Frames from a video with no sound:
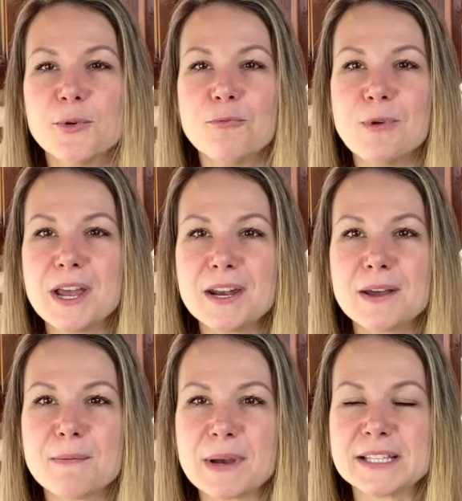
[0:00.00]
When
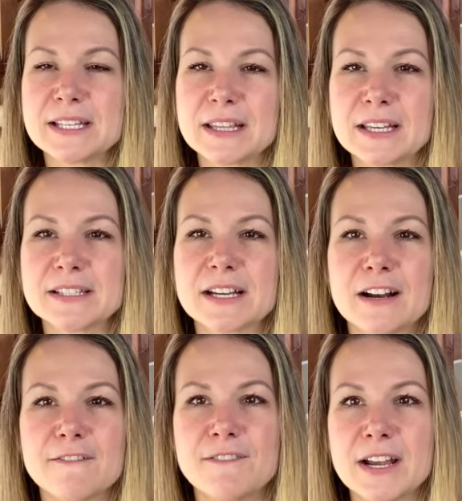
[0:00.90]
my seedlings
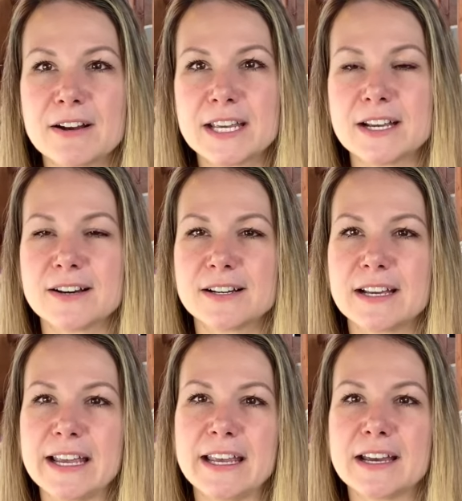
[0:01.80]
are very
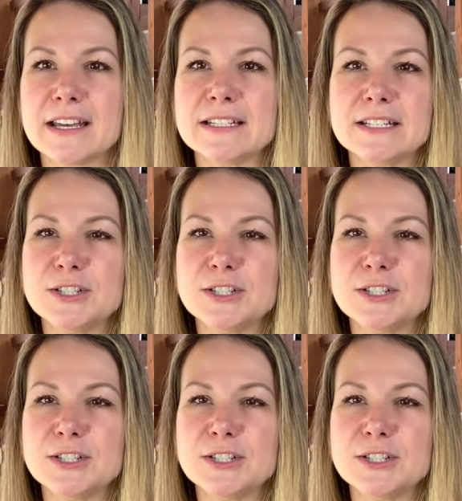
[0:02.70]
young and